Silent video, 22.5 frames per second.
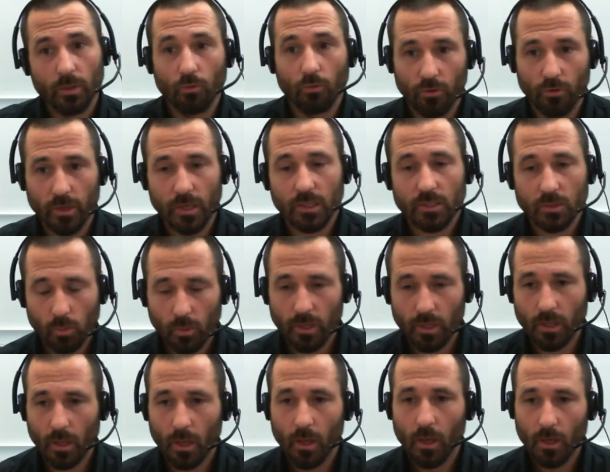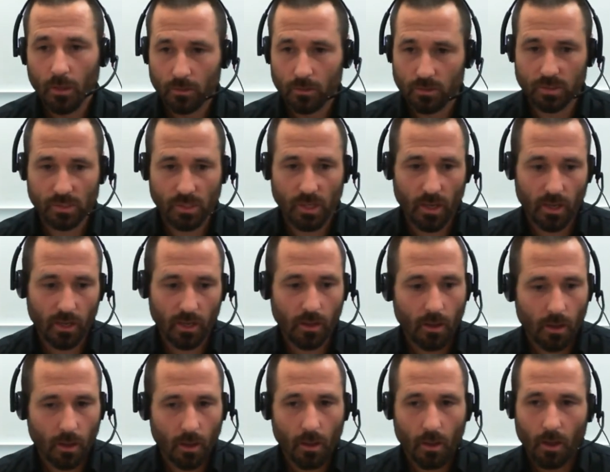this week or the next week, to
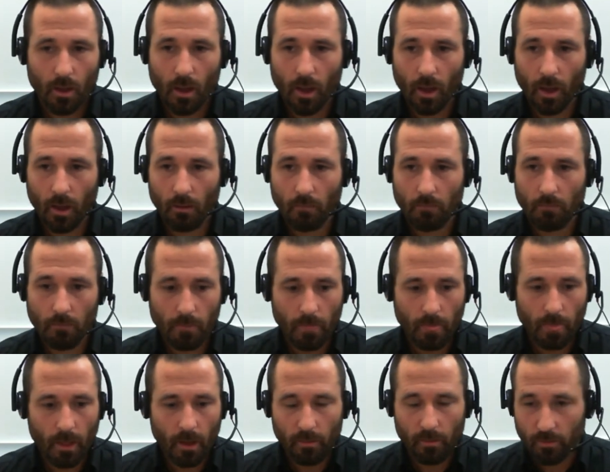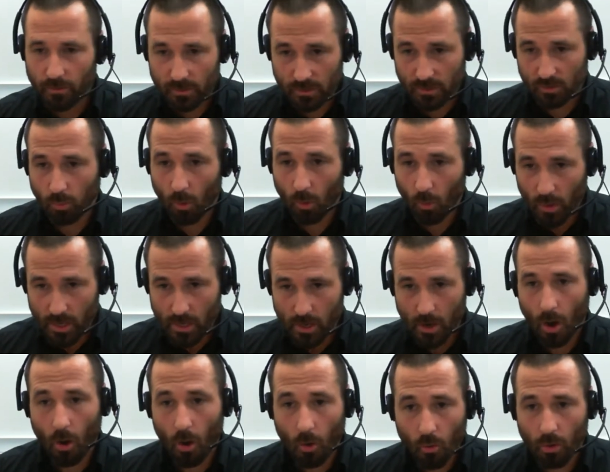say this is what we
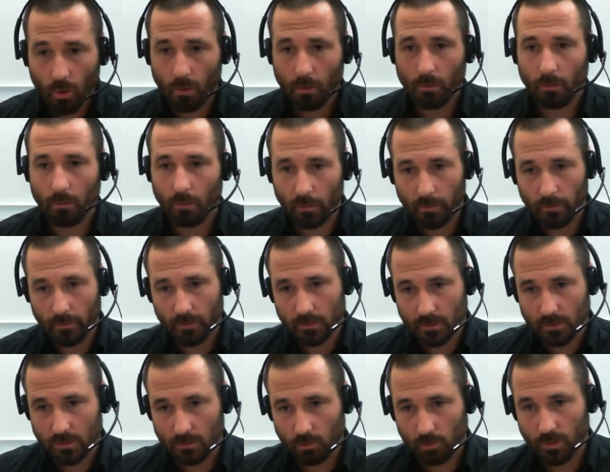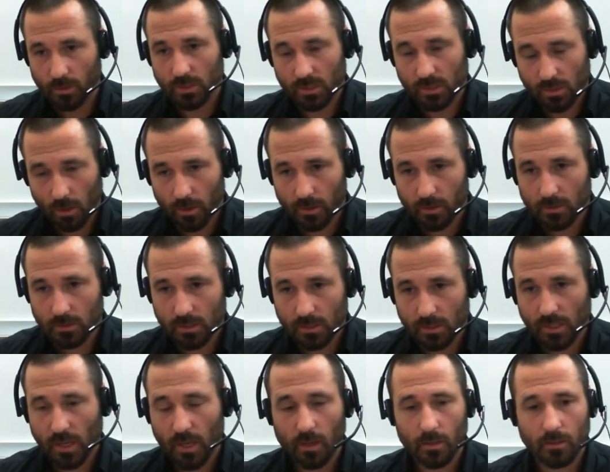know and this is where the
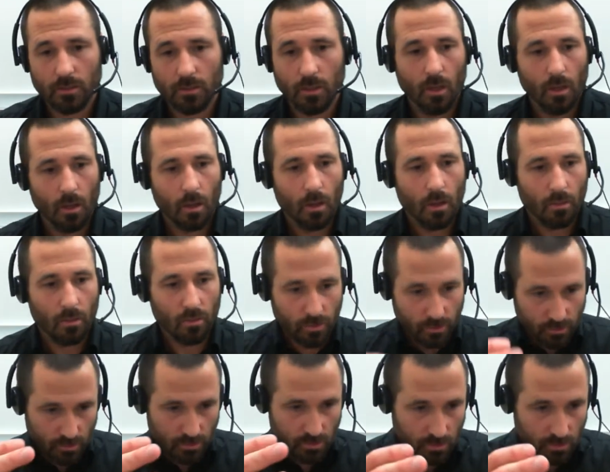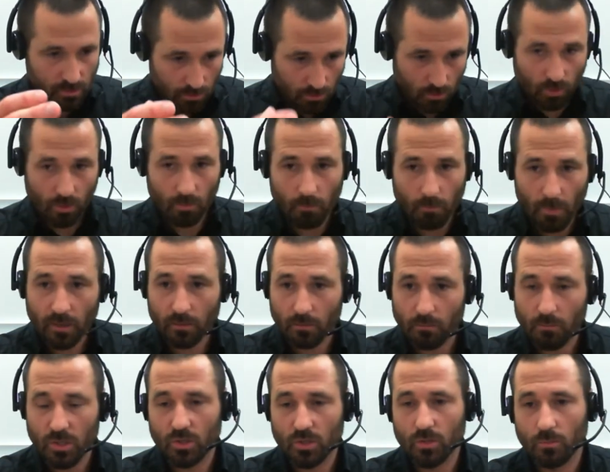science is at. You can
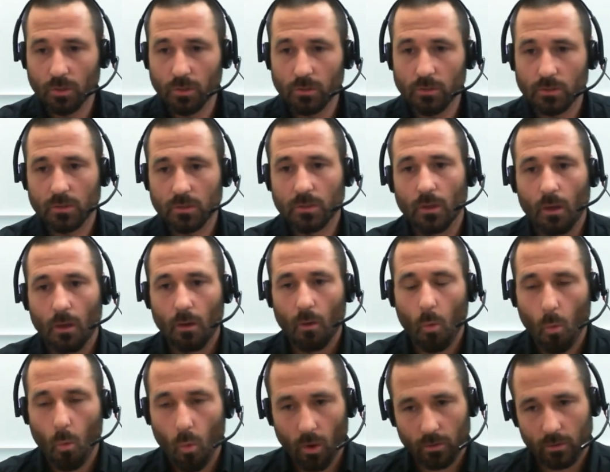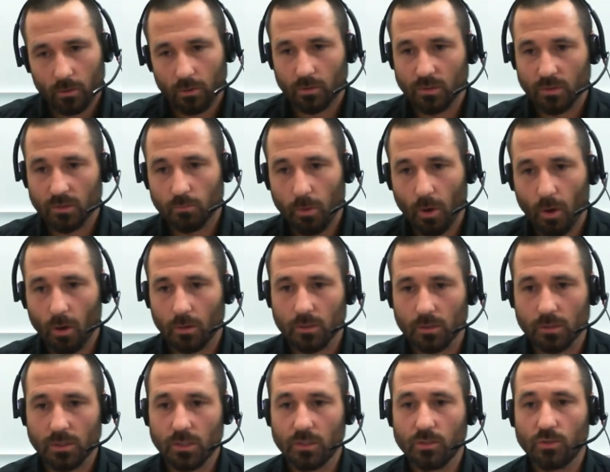make the measurements. What does
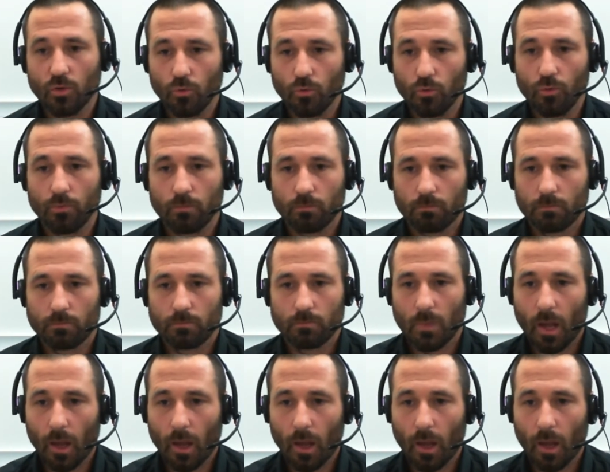policy do